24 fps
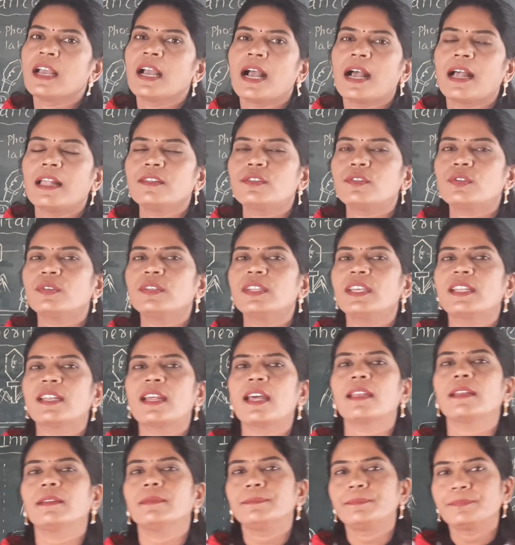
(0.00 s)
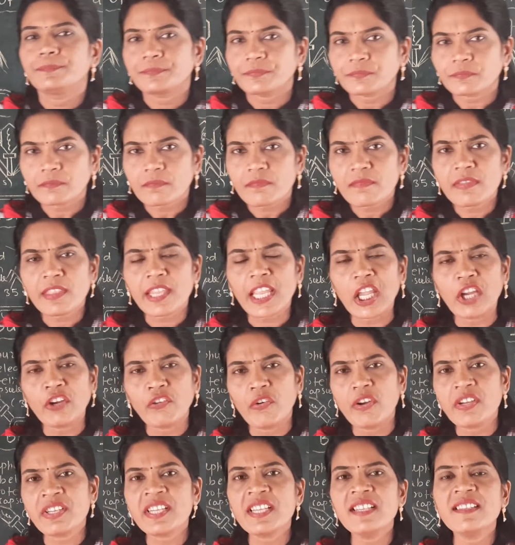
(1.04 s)
Also there are
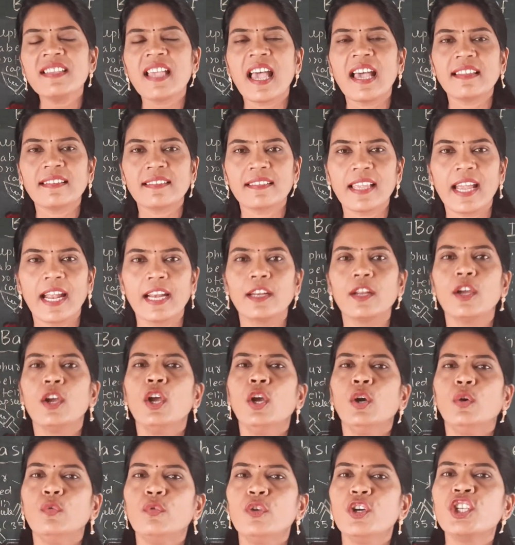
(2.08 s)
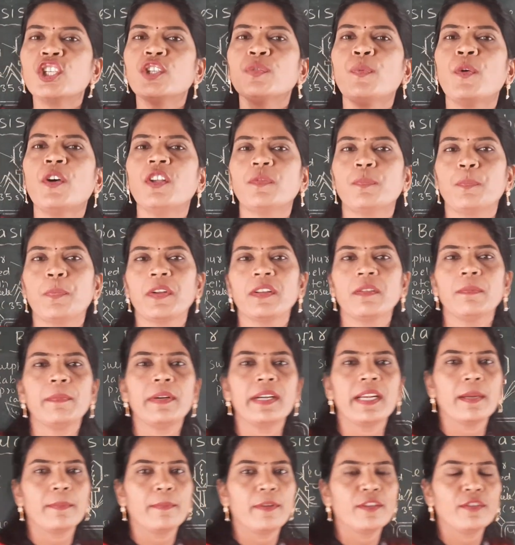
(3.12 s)
questions asked that which phosphorus
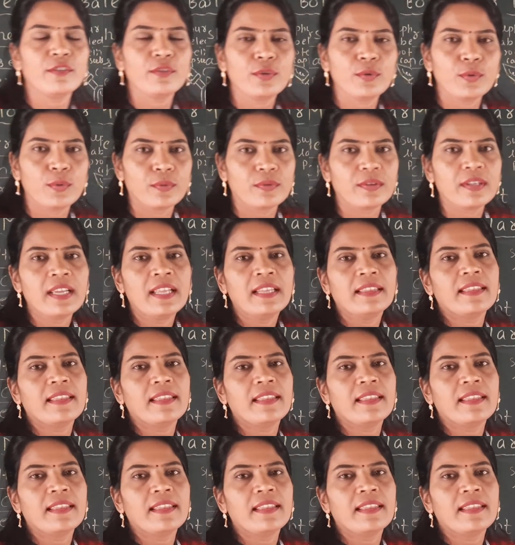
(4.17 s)
medium is used,